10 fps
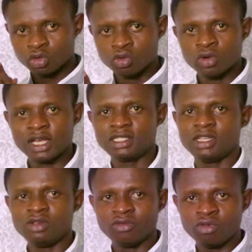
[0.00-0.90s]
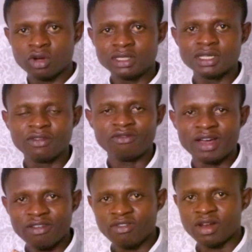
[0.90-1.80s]
So let's say you've gotten
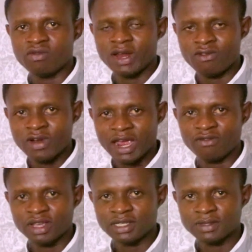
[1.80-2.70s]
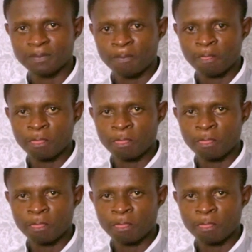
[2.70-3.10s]
500 drivers